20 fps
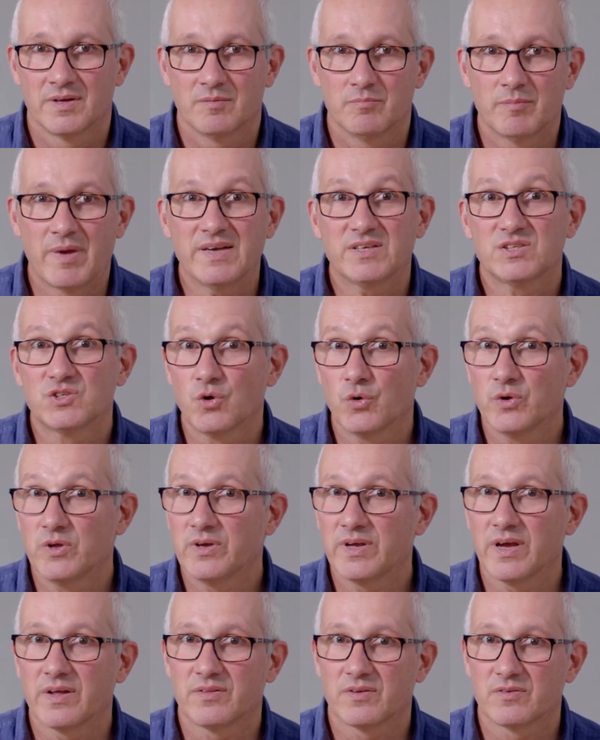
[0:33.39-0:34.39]
Make sure
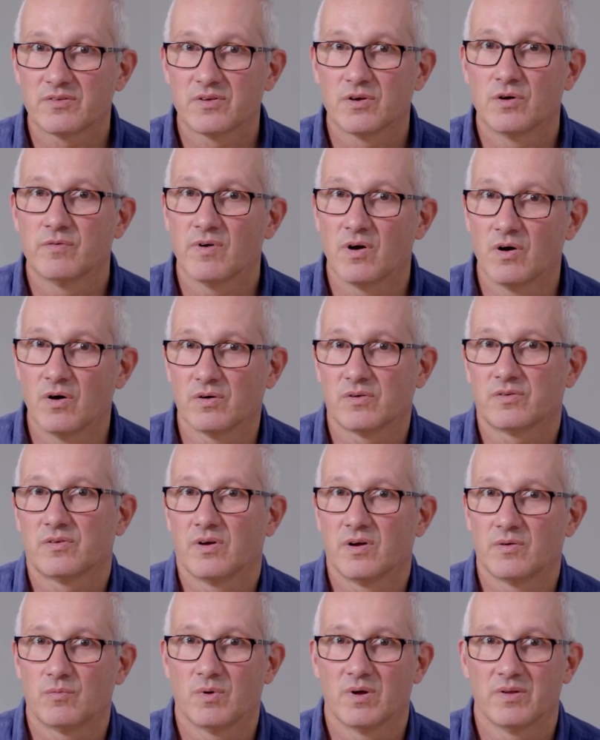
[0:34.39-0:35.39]
you get the silver
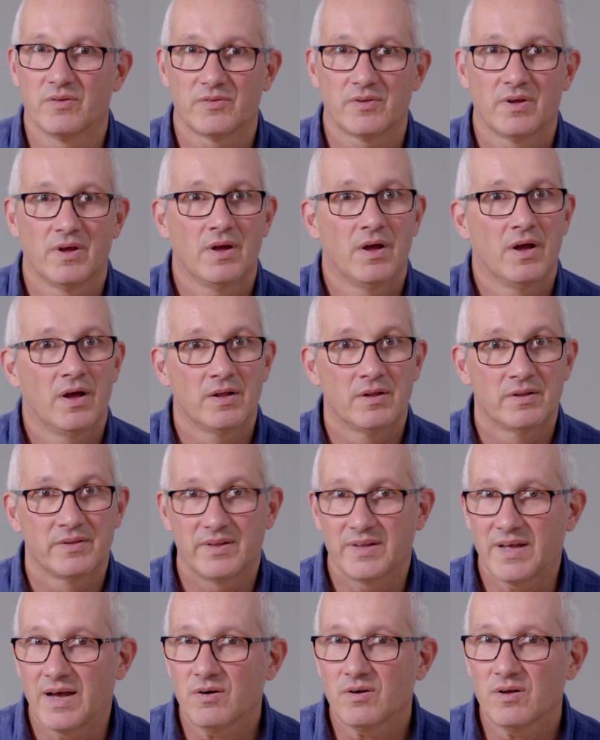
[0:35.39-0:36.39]
oxide ones.
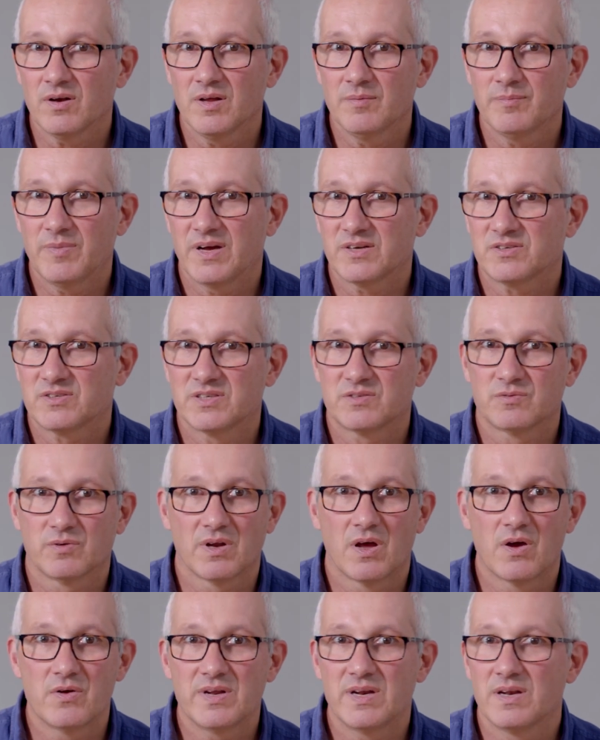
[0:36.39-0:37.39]
The alkaline batteries
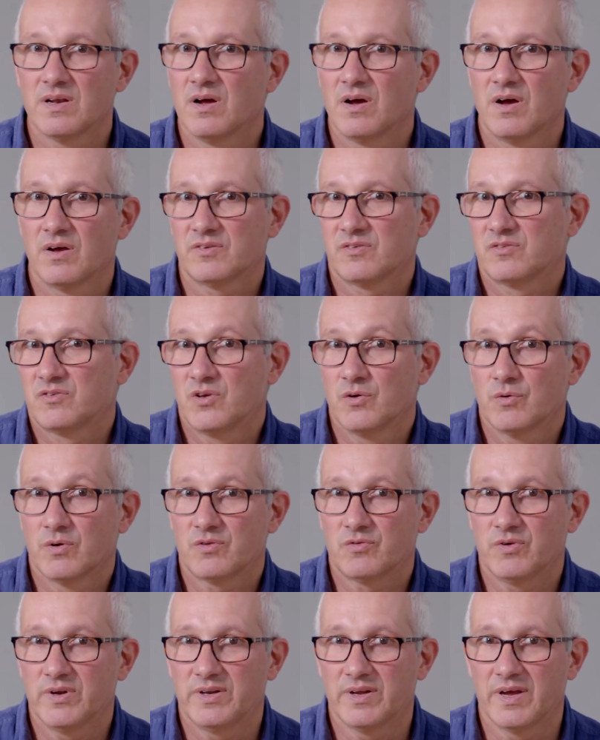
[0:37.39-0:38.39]
will only last 2 or
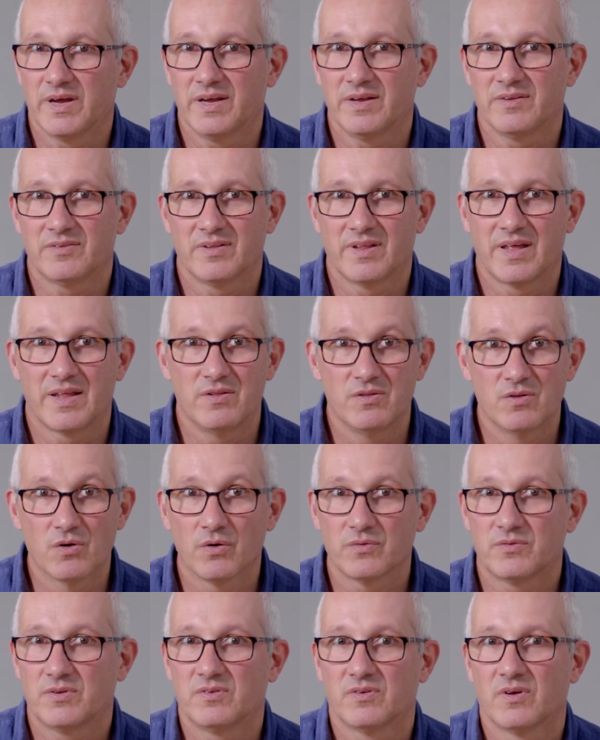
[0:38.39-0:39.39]
3 days and they're
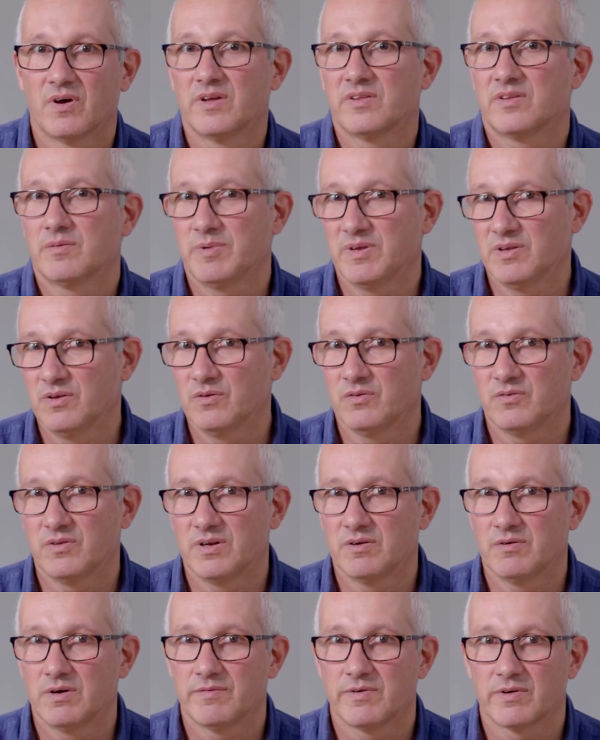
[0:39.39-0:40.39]
not designed to be used in
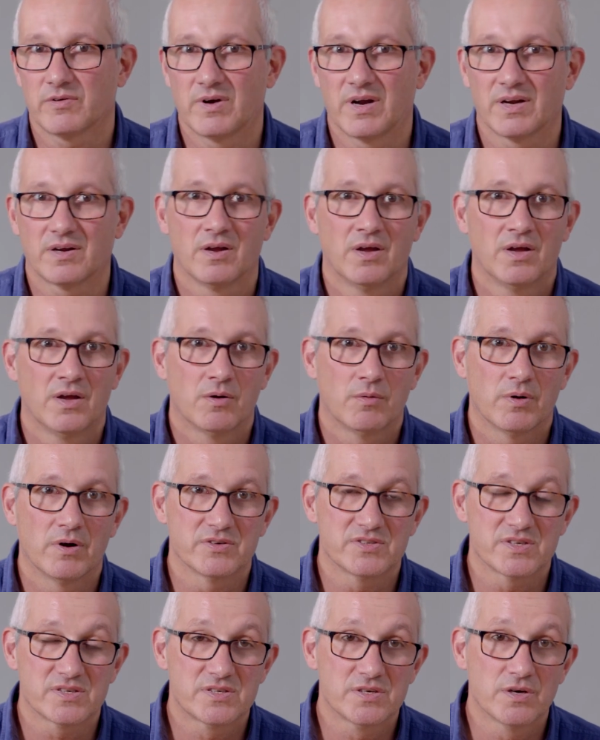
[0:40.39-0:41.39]
your Infocrank,
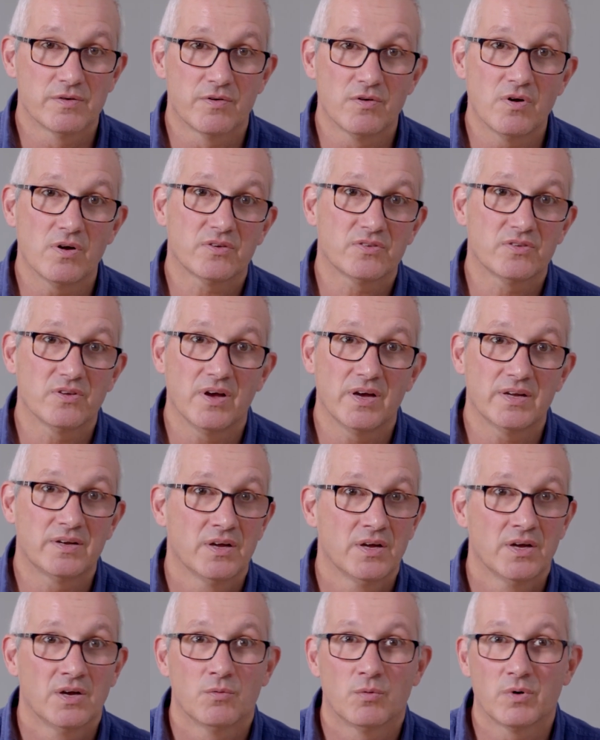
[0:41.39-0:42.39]
whereas the silver oxide
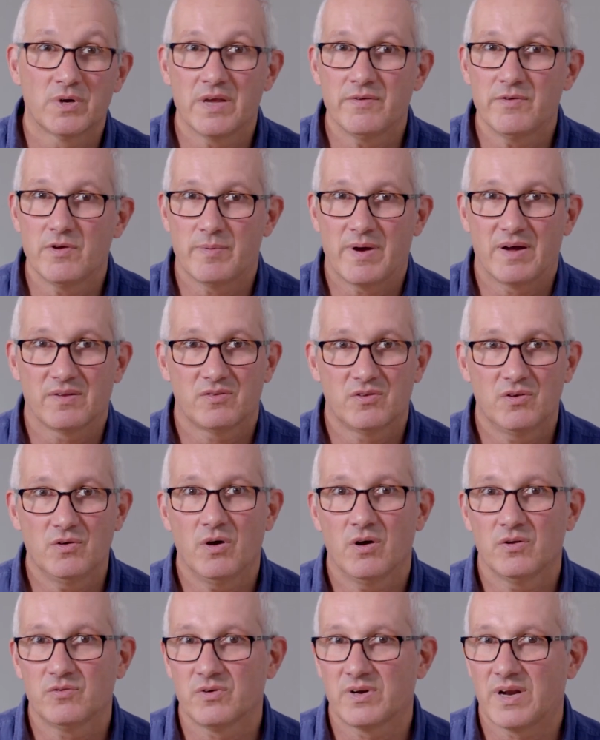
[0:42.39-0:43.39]
will give you about
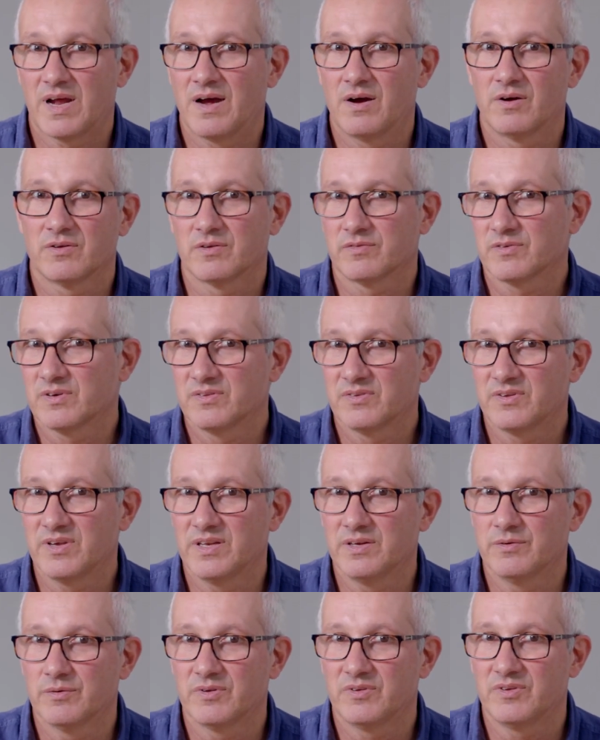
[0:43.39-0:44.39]
200 hours of
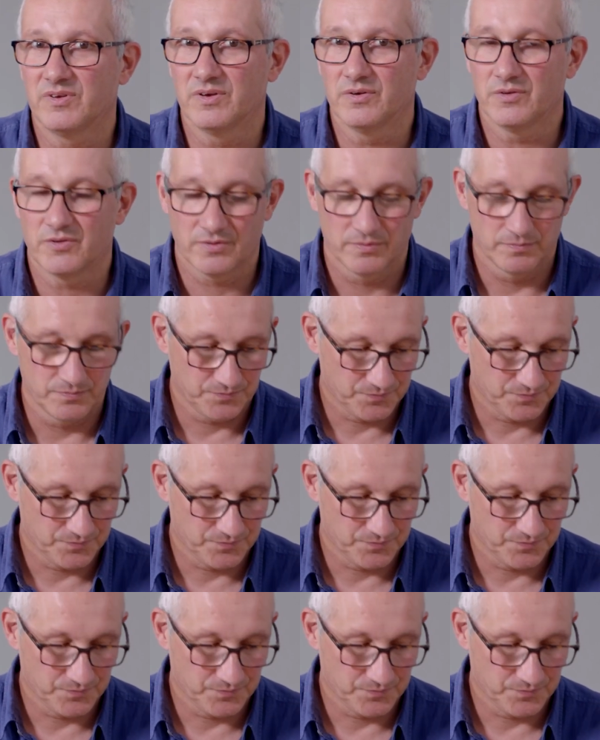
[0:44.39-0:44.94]
continuous use.